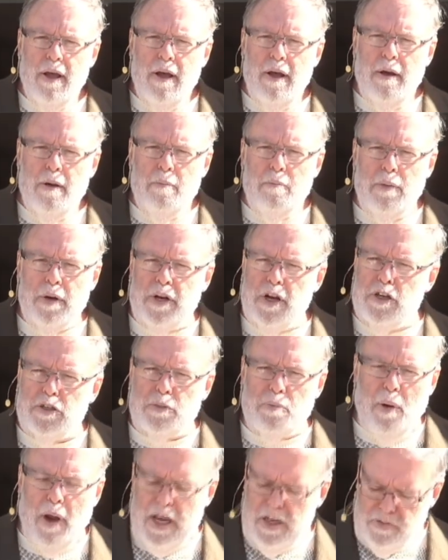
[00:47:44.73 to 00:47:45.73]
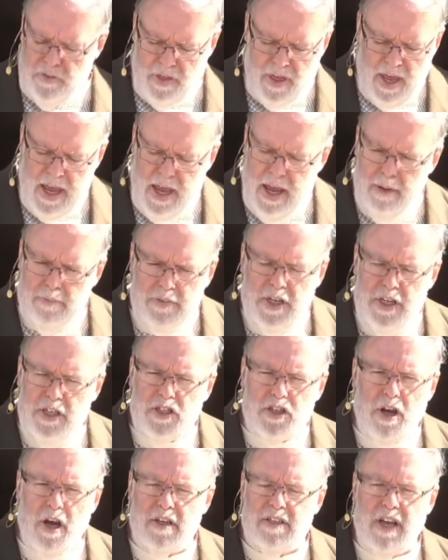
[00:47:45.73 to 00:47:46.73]
But there's a place for the hymns. These
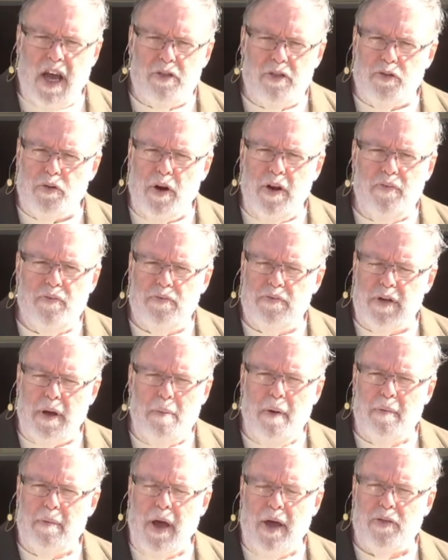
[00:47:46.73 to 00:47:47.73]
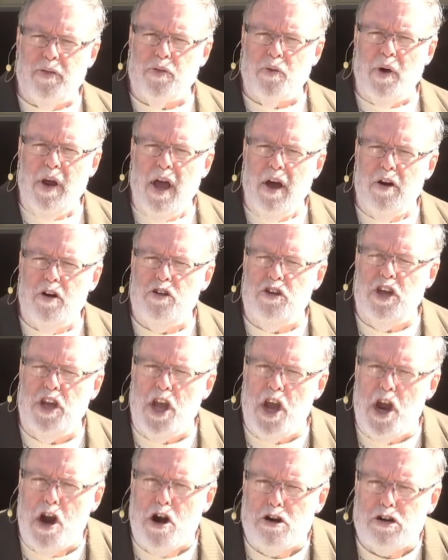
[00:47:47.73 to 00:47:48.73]
songs got three, some of them got 300
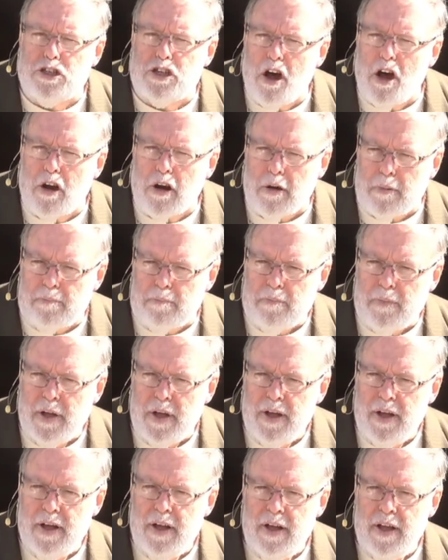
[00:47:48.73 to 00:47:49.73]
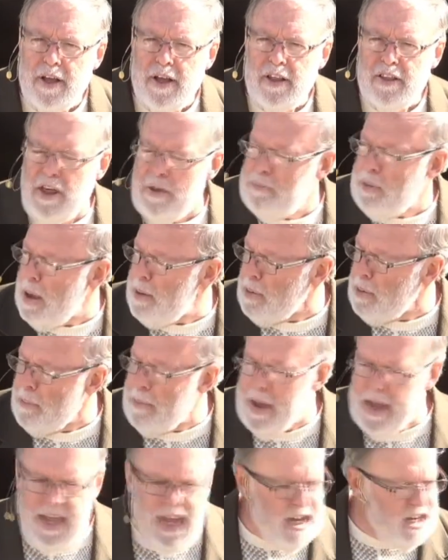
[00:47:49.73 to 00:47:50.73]
years on them that people have
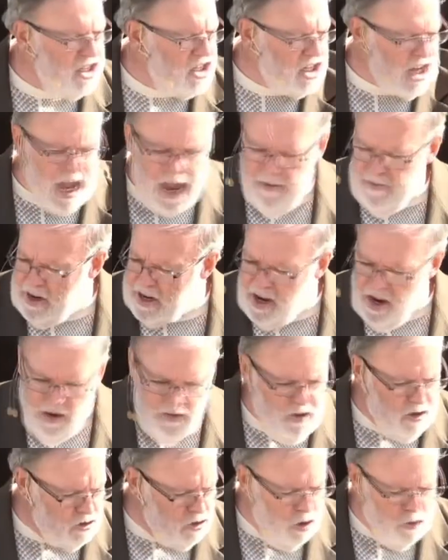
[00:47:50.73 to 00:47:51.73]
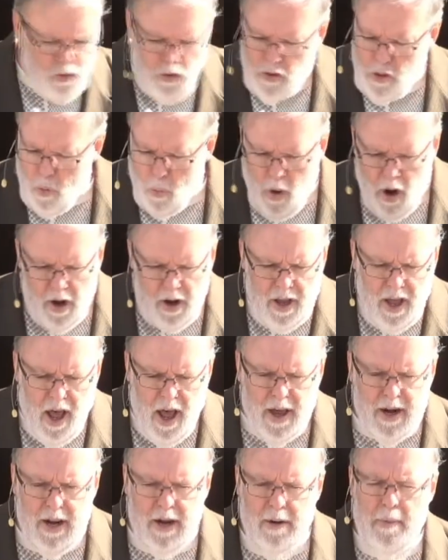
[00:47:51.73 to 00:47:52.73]
been getting saved and hearing the truth of the Word of
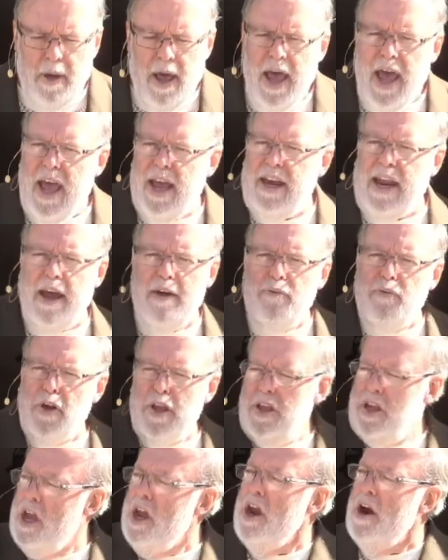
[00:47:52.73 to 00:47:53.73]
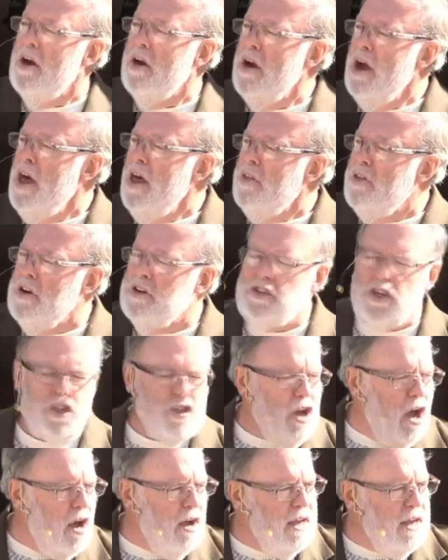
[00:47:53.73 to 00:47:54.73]
God in them. And every year there's a
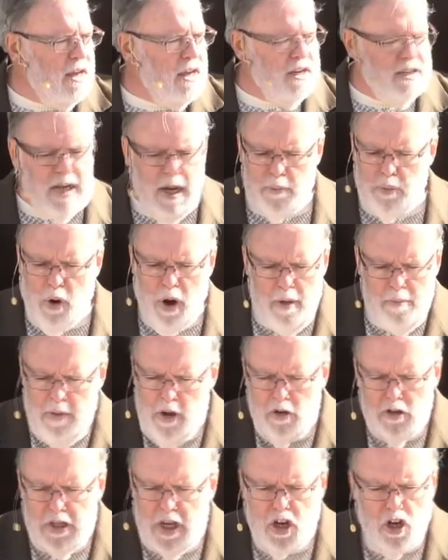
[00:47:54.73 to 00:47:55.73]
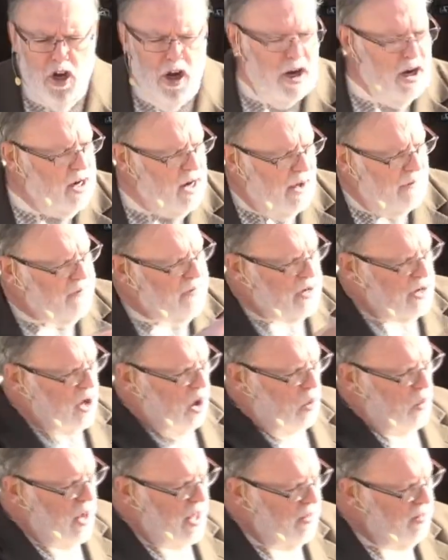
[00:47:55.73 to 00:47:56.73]
song in contemporary music good enough to
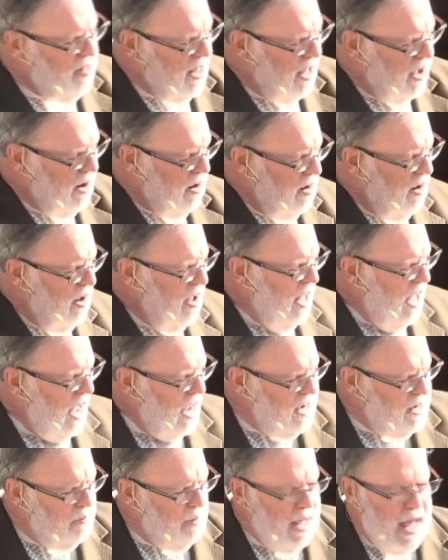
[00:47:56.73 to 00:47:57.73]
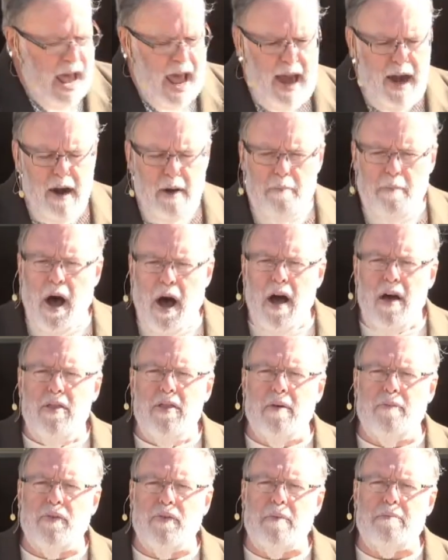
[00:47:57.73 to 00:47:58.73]
go in there and to be added among
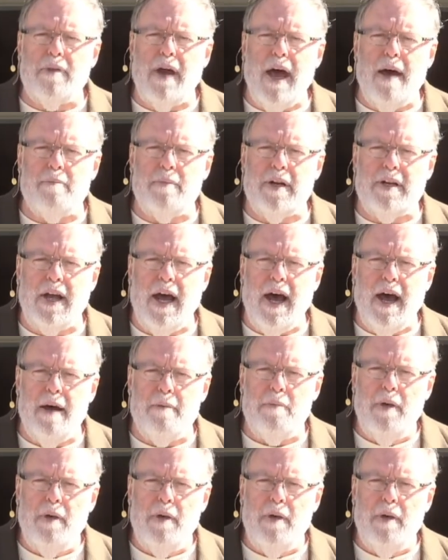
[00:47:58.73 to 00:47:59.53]
them from time to time.